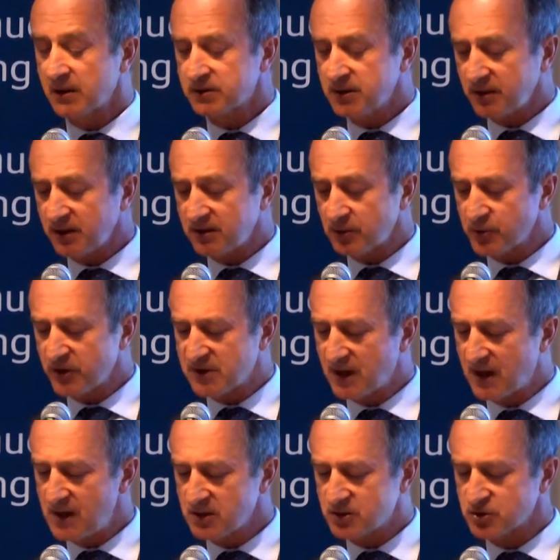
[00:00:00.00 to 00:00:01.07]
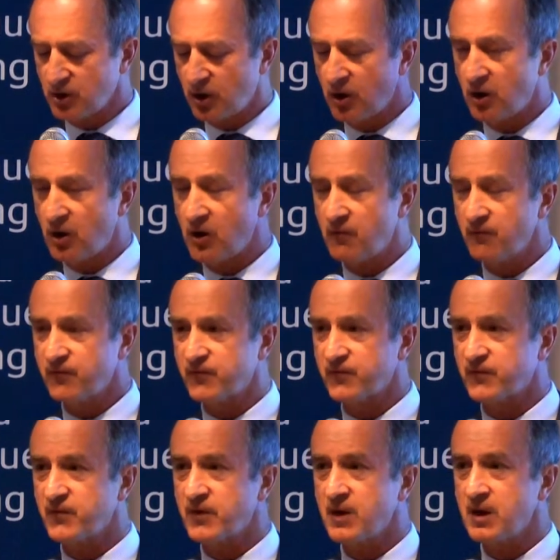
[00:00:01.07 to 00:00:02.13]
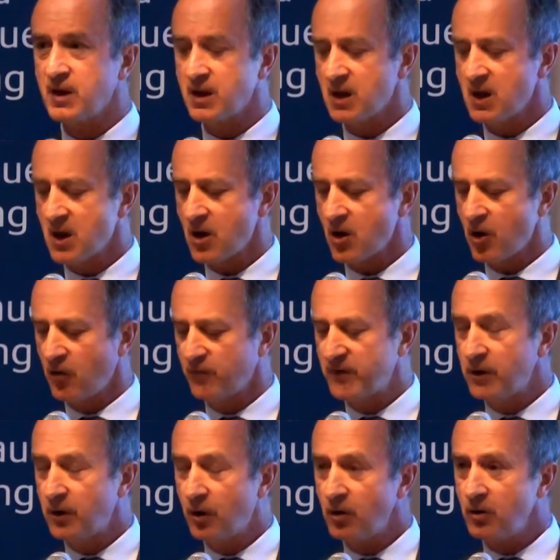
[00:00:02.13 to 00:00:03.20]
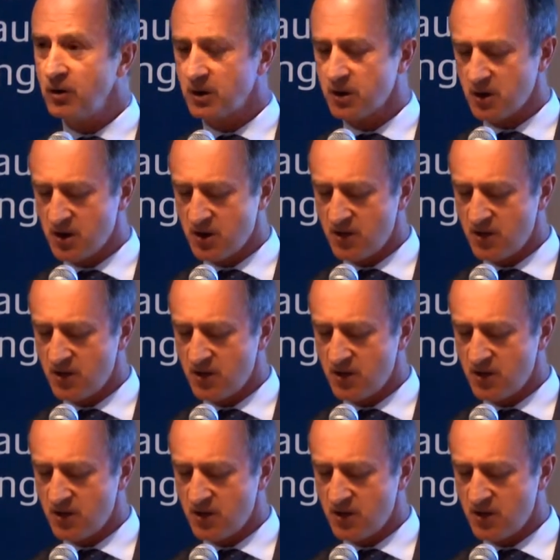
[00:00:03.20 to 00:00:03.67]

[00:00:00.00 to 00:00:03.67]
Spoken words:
This is the result of a long